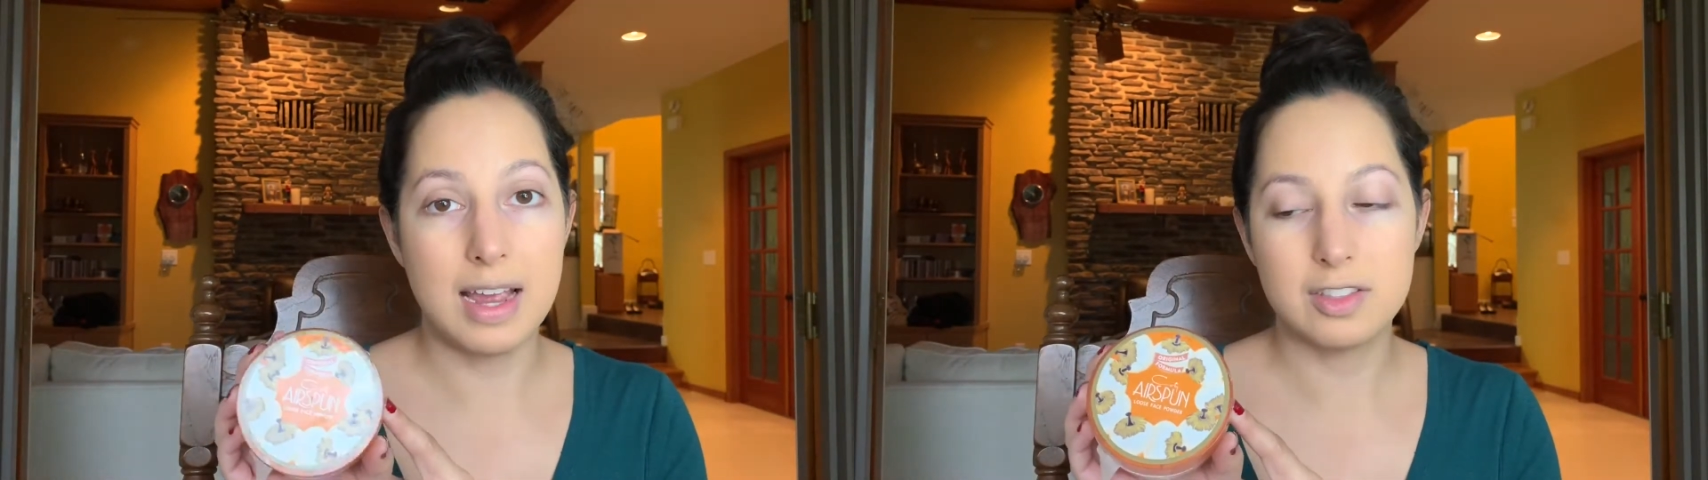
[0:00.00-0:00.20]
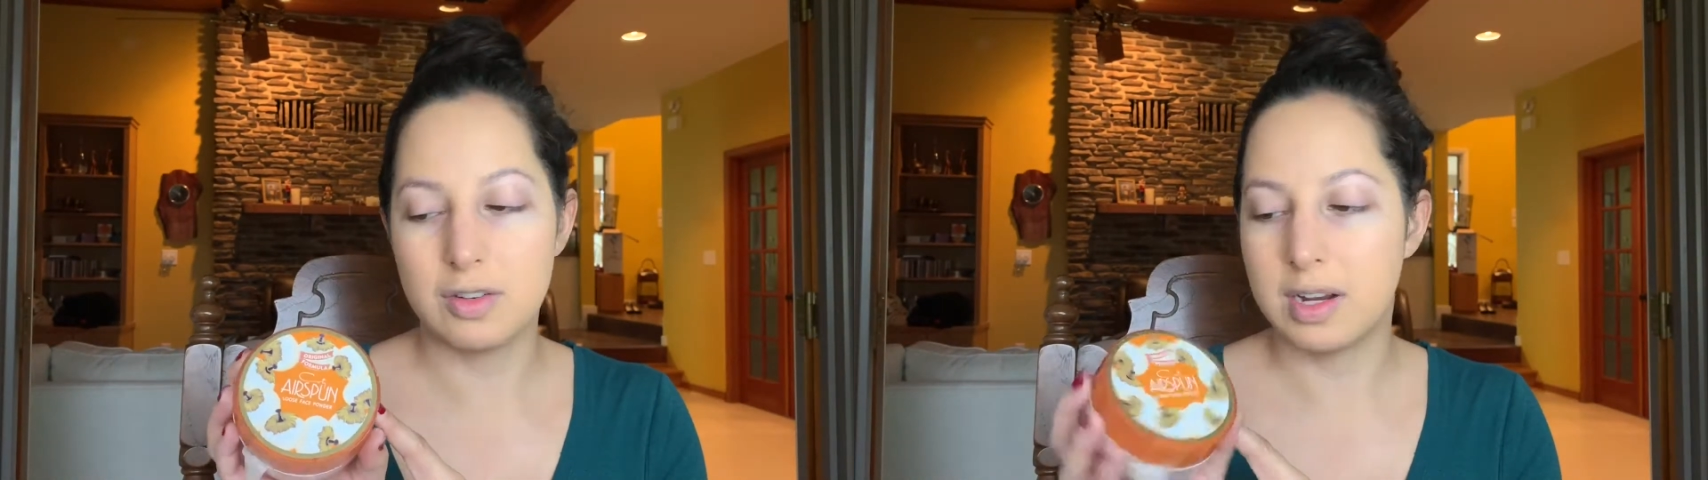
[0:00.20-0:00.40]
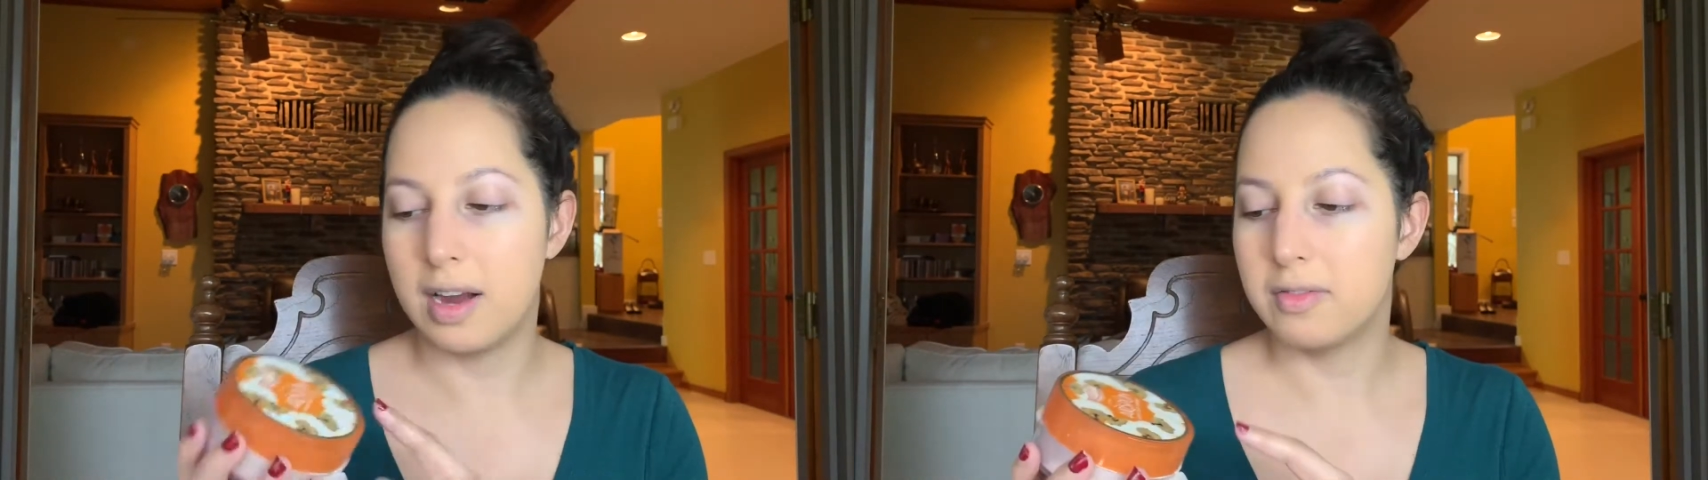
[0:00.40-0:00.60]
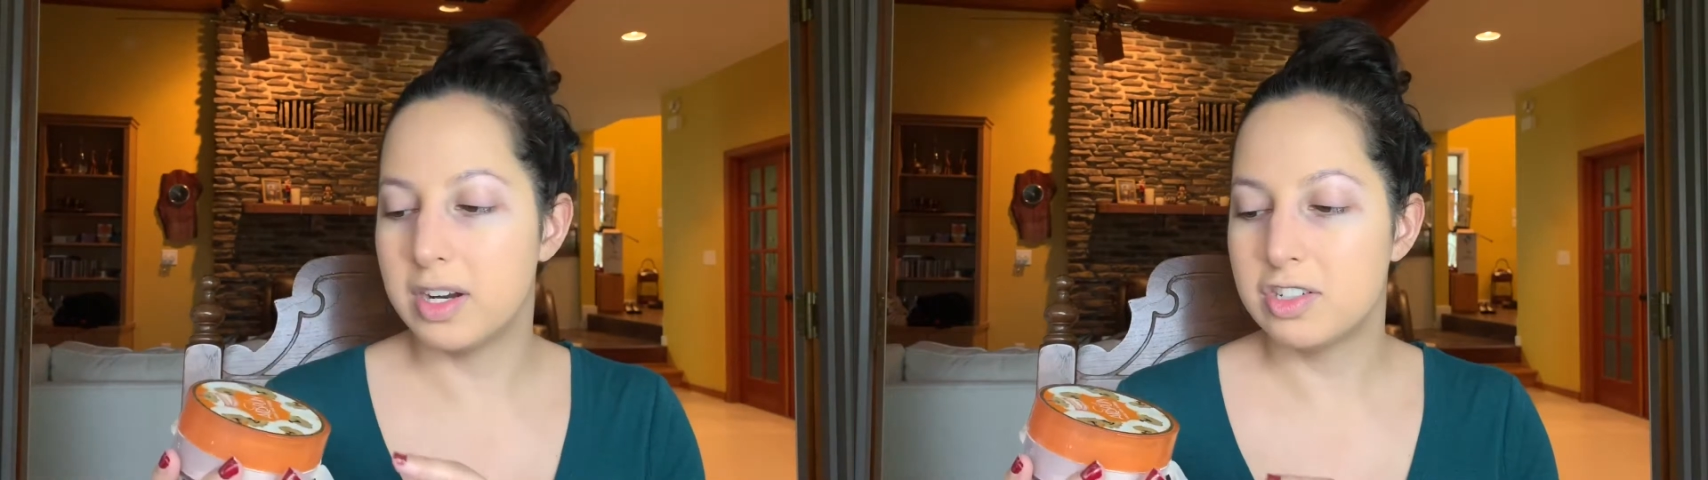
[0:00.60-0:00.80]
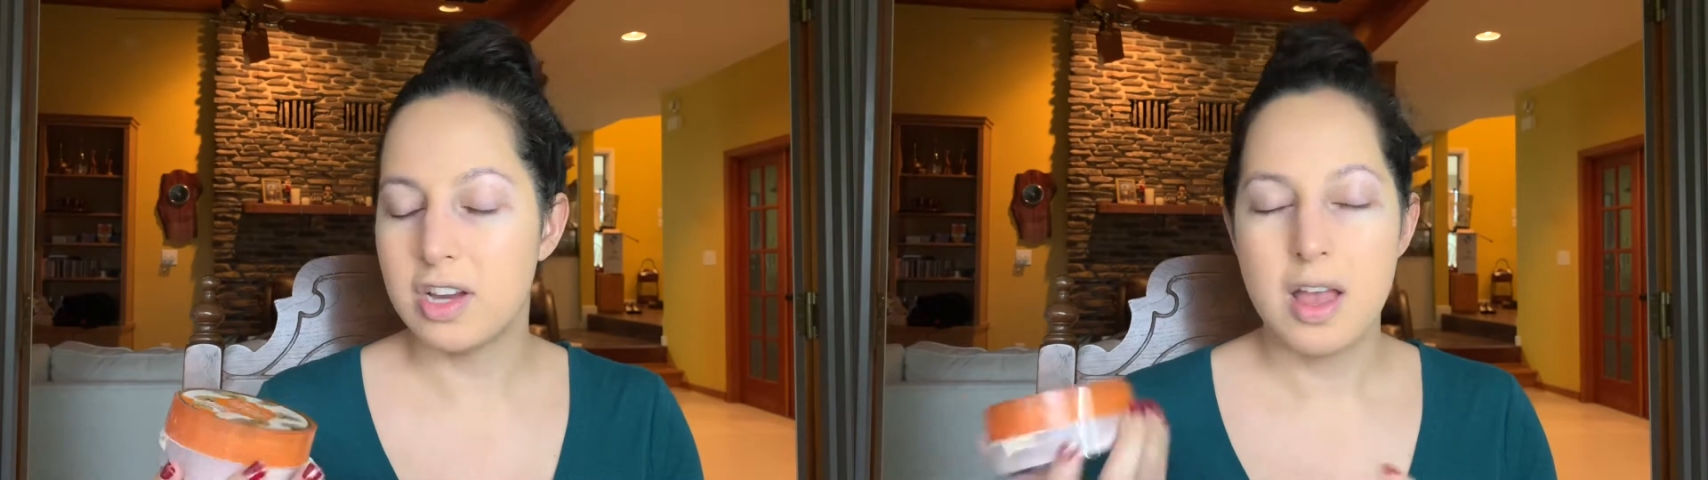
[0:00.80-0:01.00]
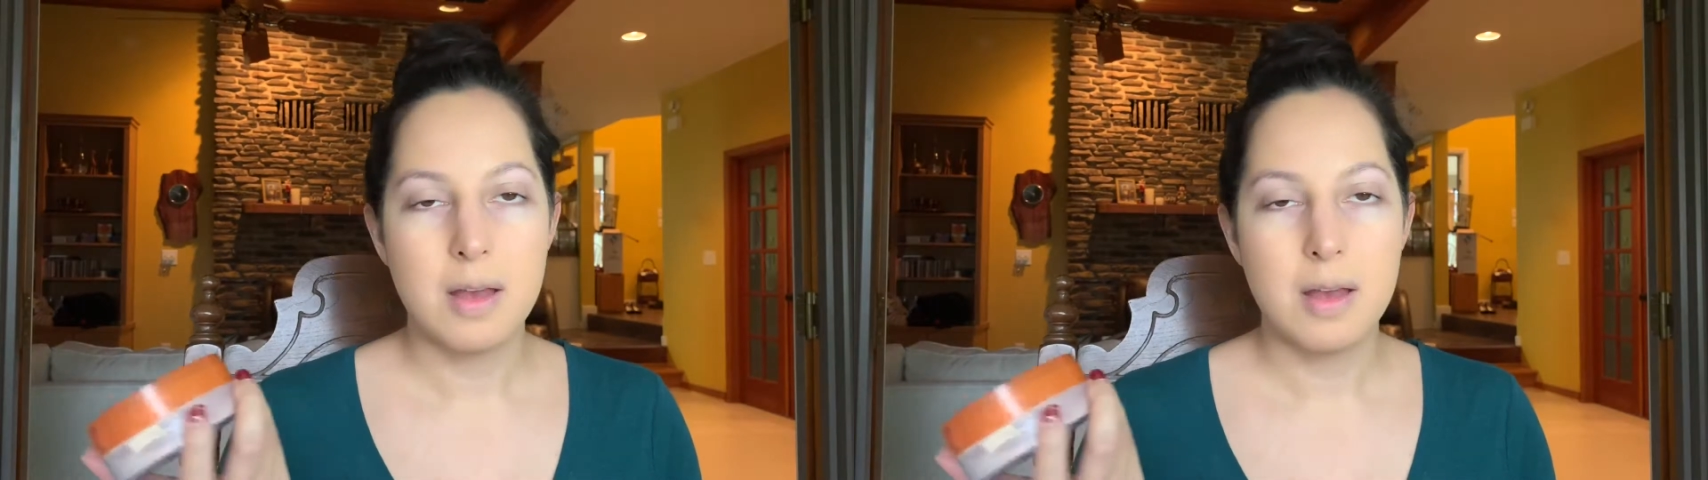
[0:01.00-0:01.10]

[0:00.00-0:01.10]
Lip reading: Extra Coverage,